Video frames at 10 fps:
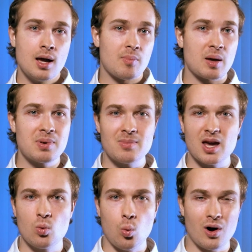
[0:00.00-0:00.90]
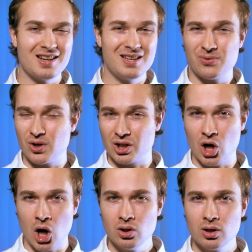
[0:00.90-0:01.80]
maybe make one a different
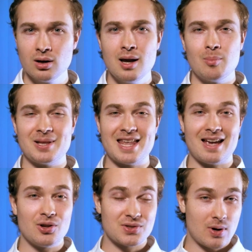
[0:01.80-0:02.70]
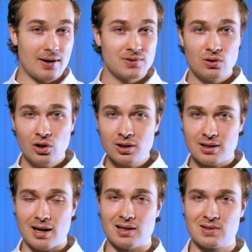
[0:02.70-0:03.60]
color, but they also have to look nice.